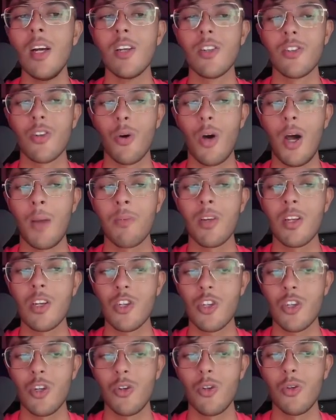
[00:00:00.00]
So I'm going to
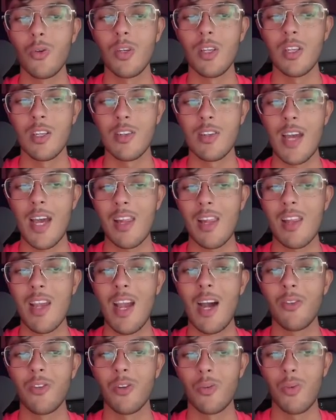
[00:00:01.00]
show you exactly
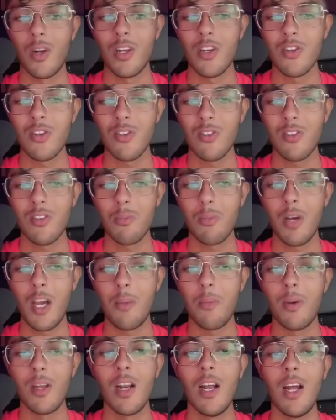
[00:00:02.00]
how to register to
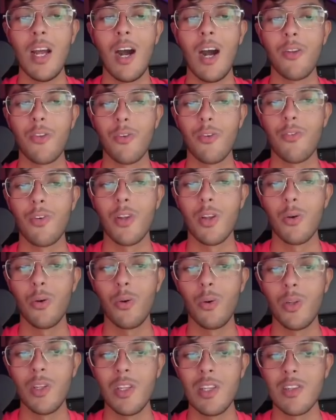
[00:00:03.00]
Bybit, how to follow
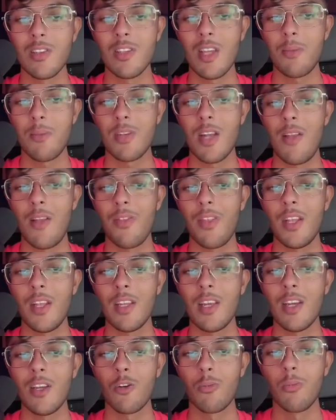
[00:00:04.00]
all these steps, and then
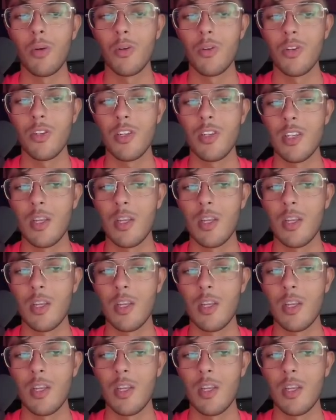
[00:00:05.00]
get your bonuses.